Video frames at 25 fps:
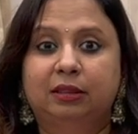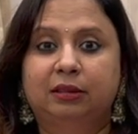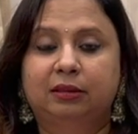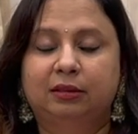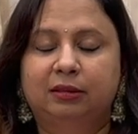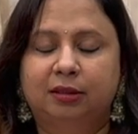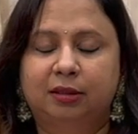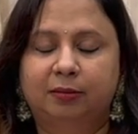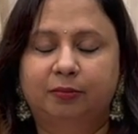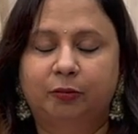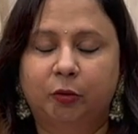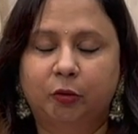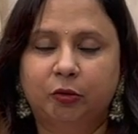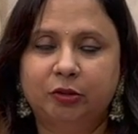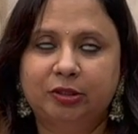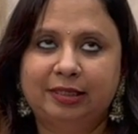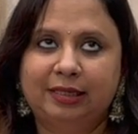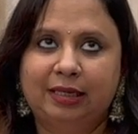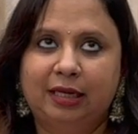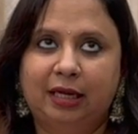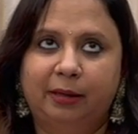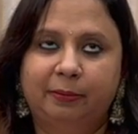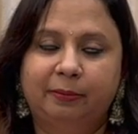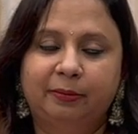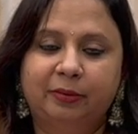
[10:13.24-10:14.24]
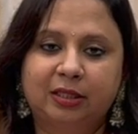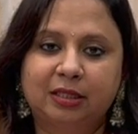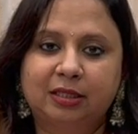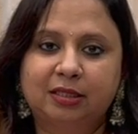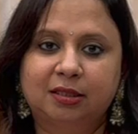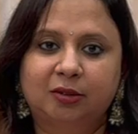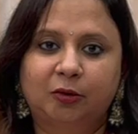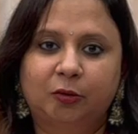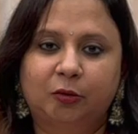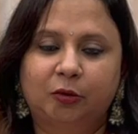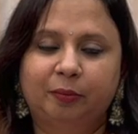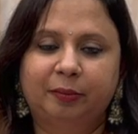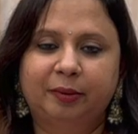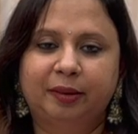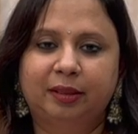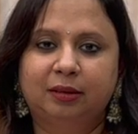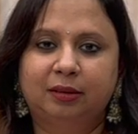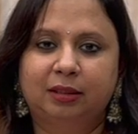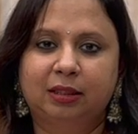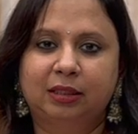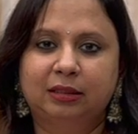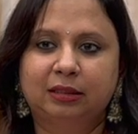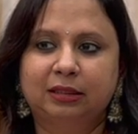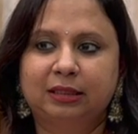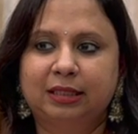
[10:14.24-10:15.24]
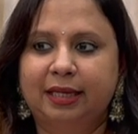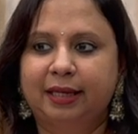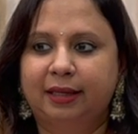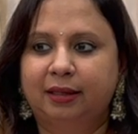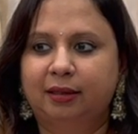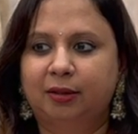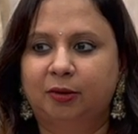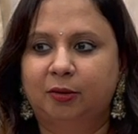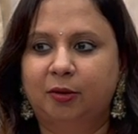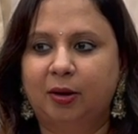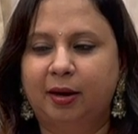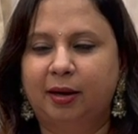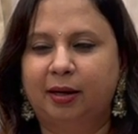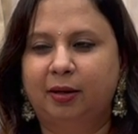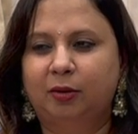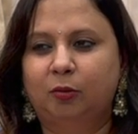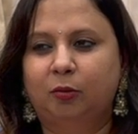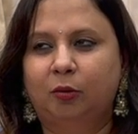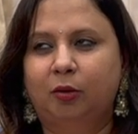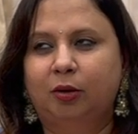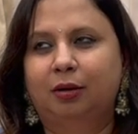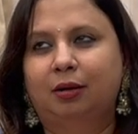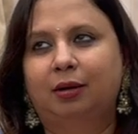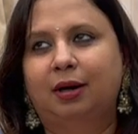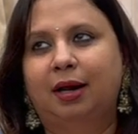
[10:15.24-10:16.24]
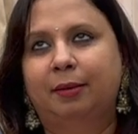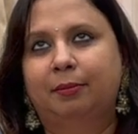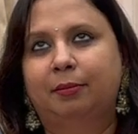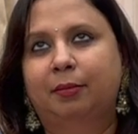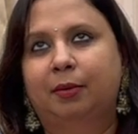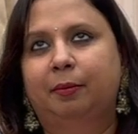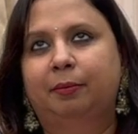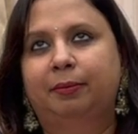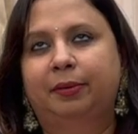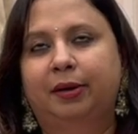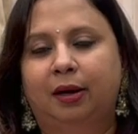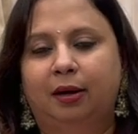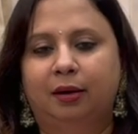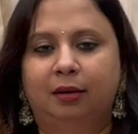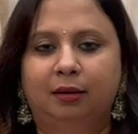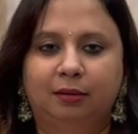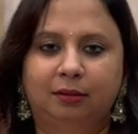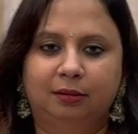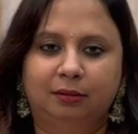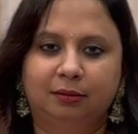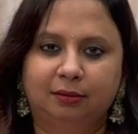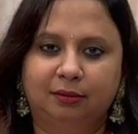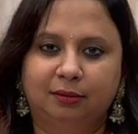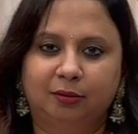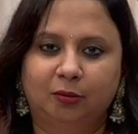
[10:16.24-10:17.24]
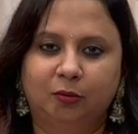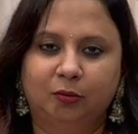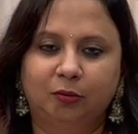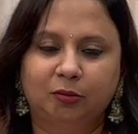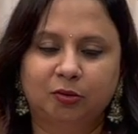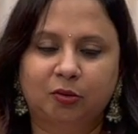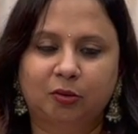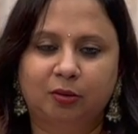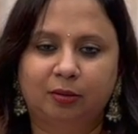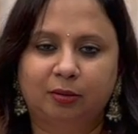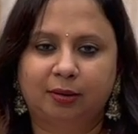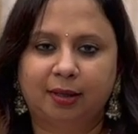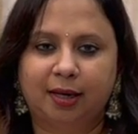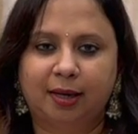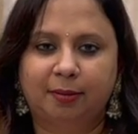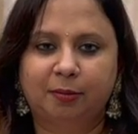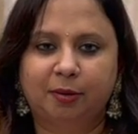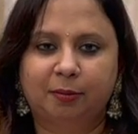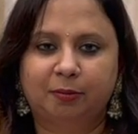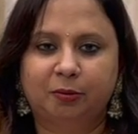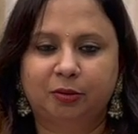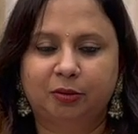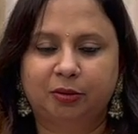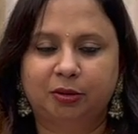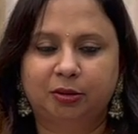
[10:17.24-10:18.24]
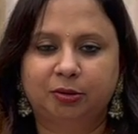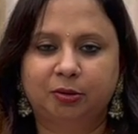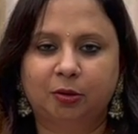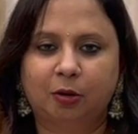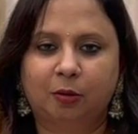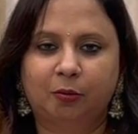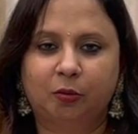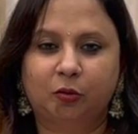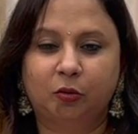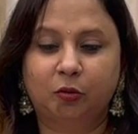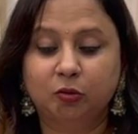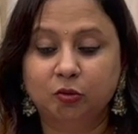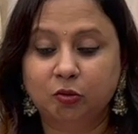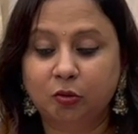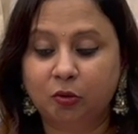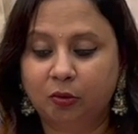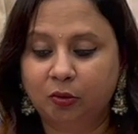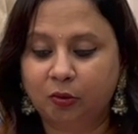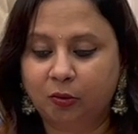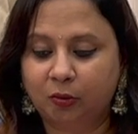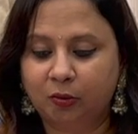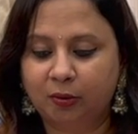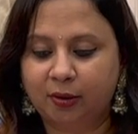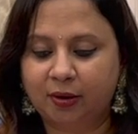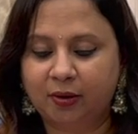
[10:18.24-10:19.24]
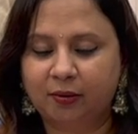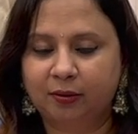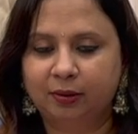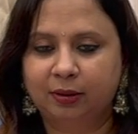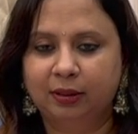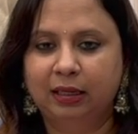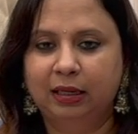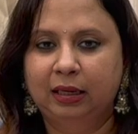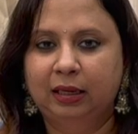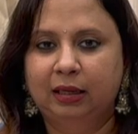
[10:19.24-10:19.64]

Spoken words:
the most lame reason could be things like, you know, I don't want to climb up. Yeah, who's going to climb up to that shop, or who's going to go down?